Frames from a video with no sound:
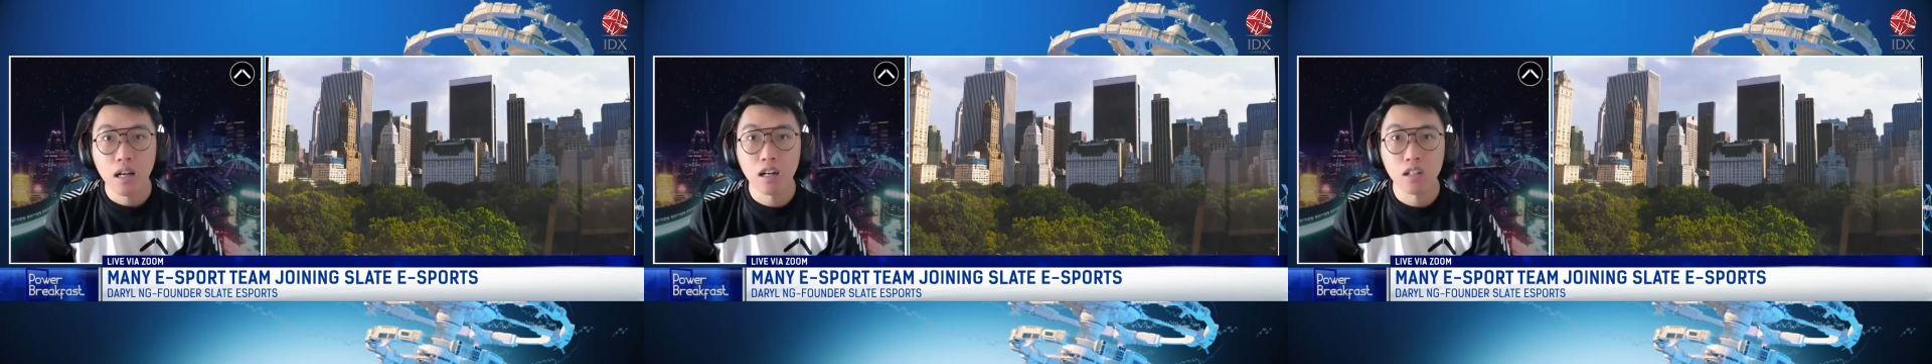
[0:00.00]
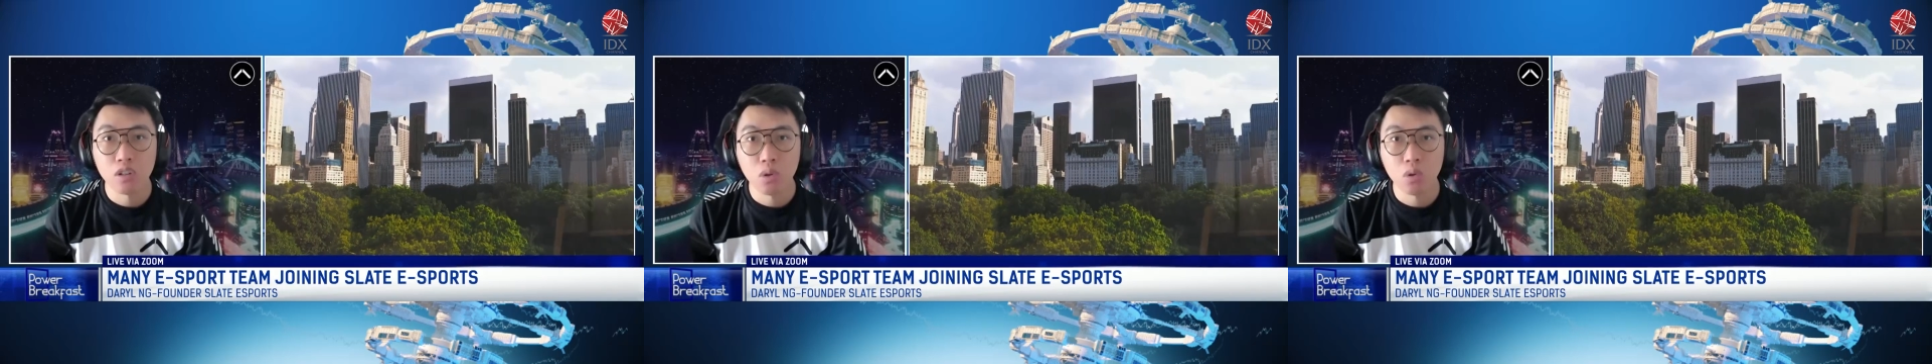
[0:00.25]

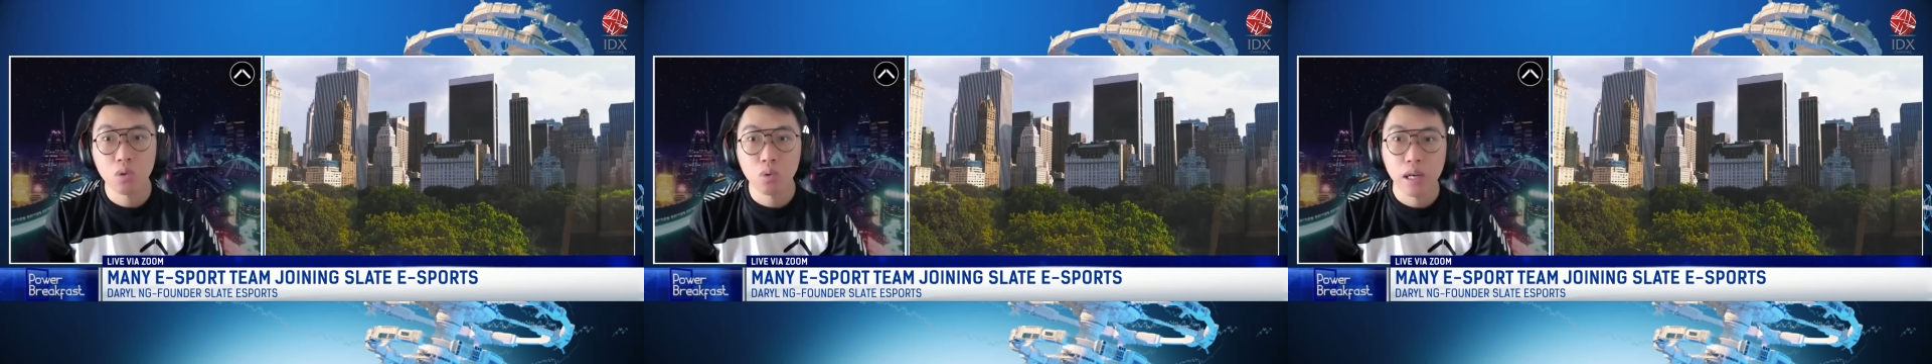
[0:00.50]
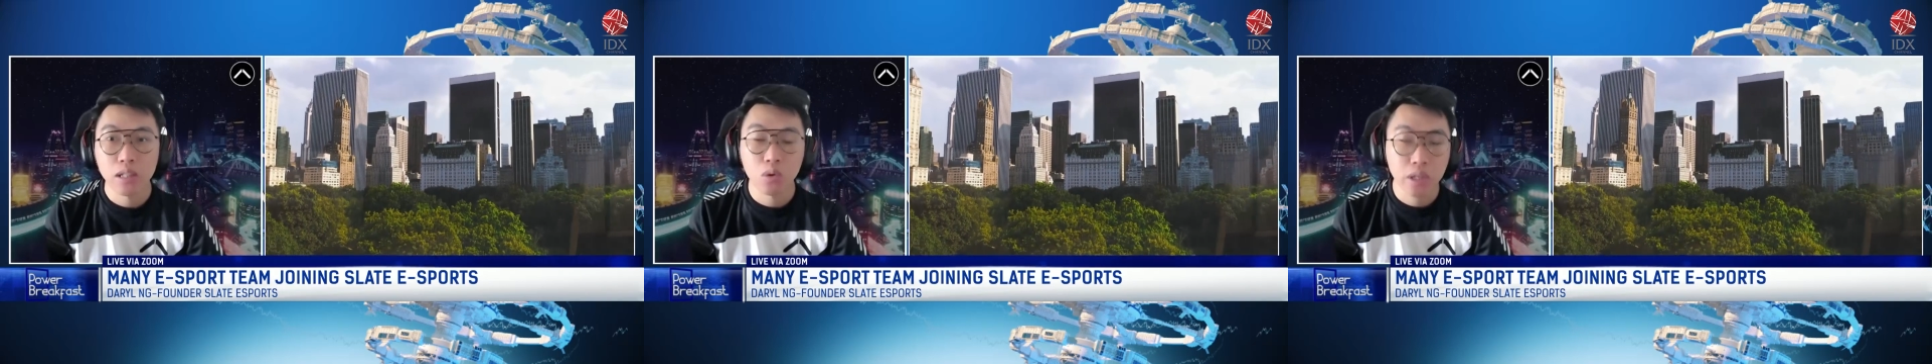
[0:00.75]
to
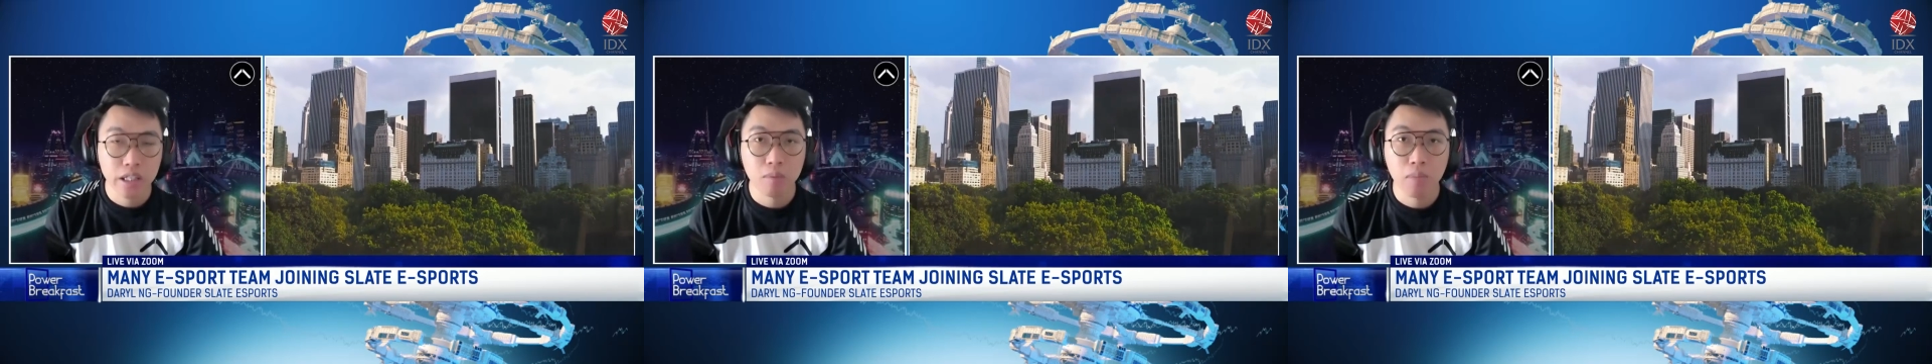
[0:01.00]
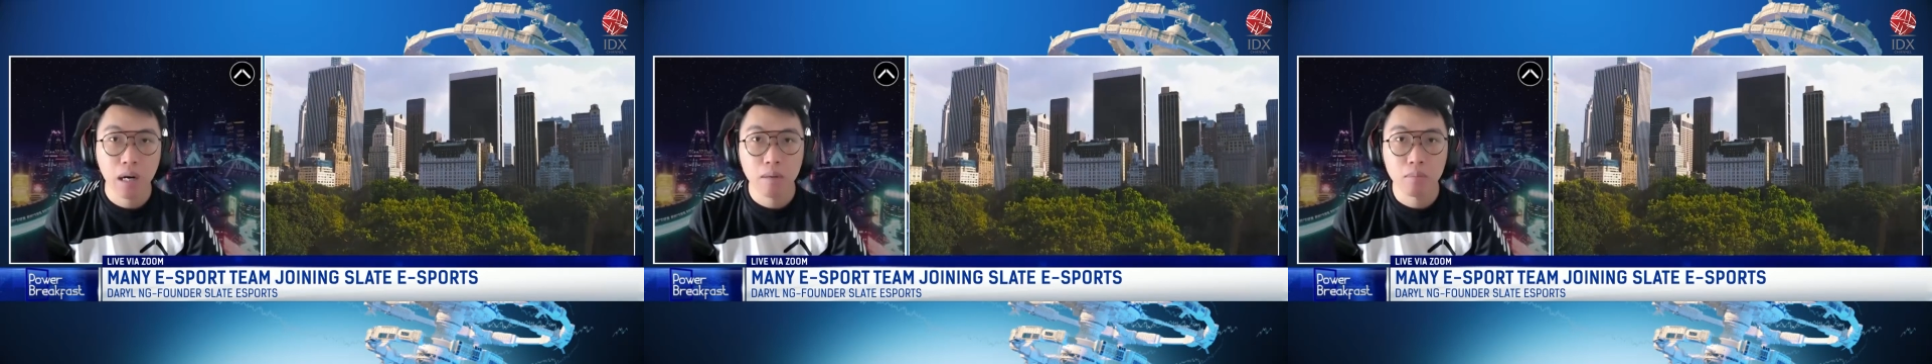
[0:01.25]
educate the
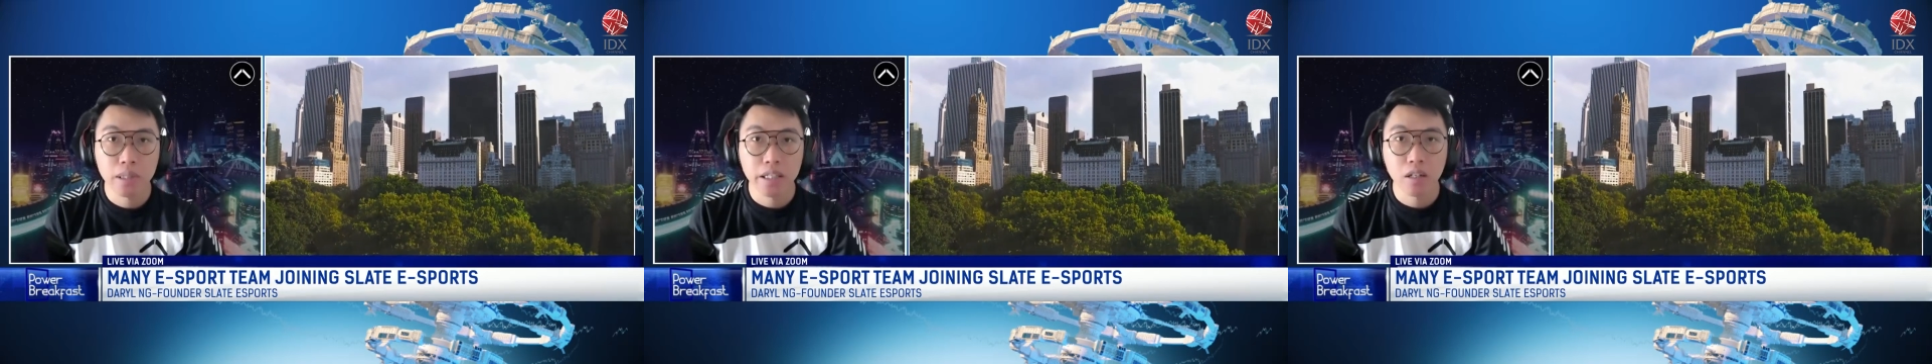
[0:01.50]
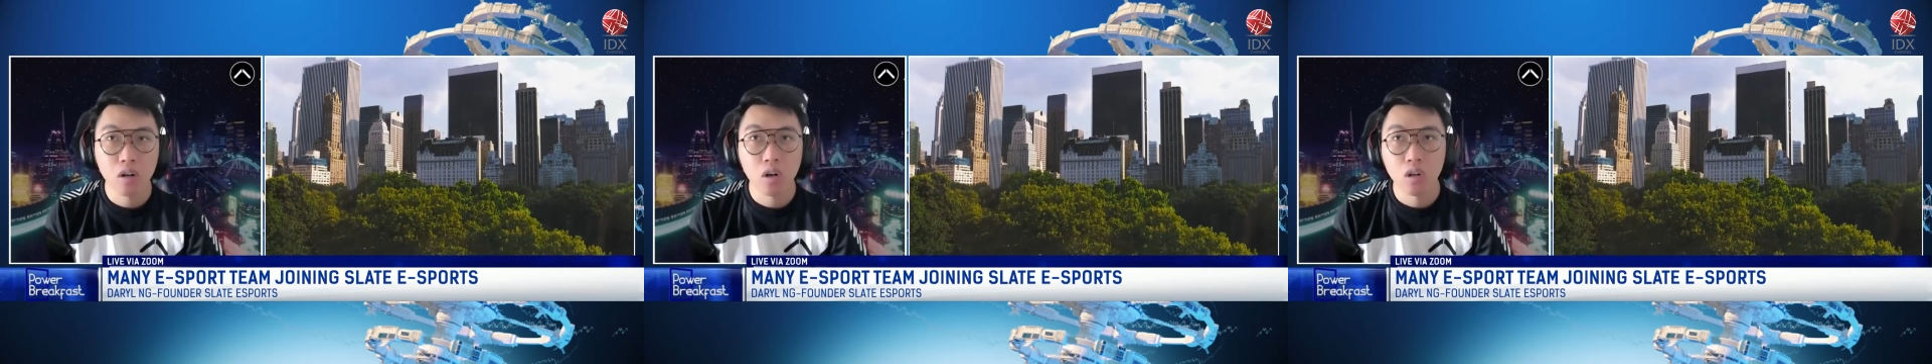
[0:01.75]

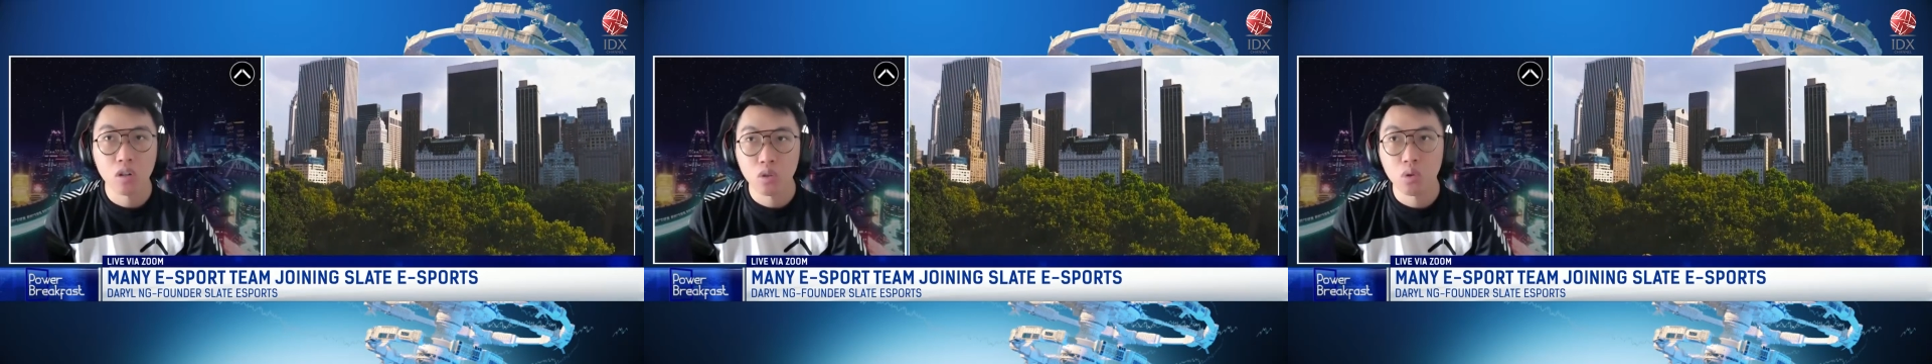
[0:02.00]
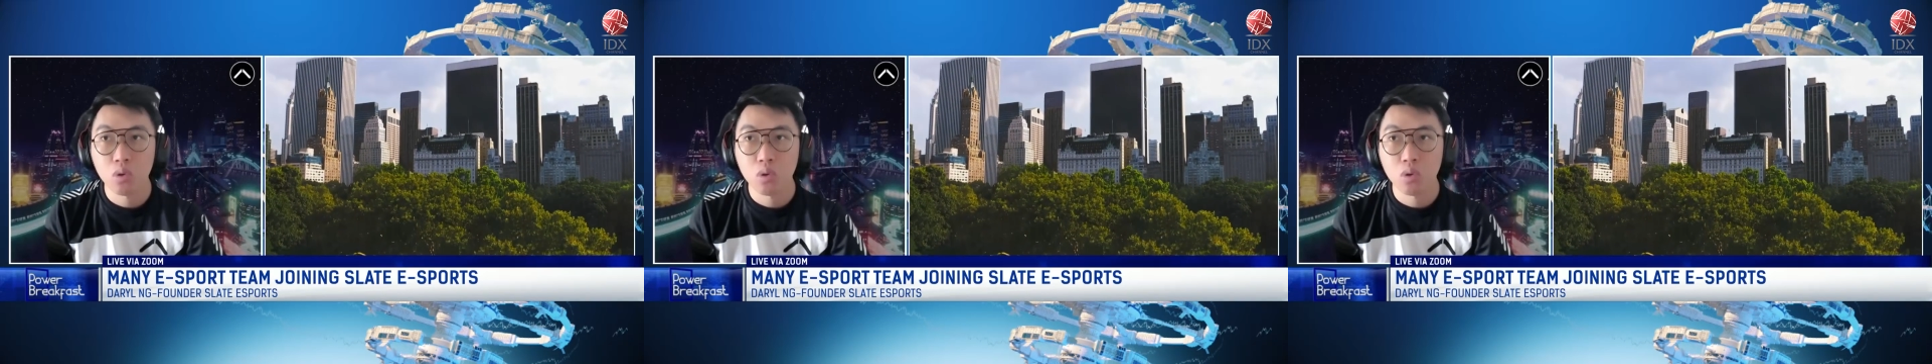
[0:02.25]
public, or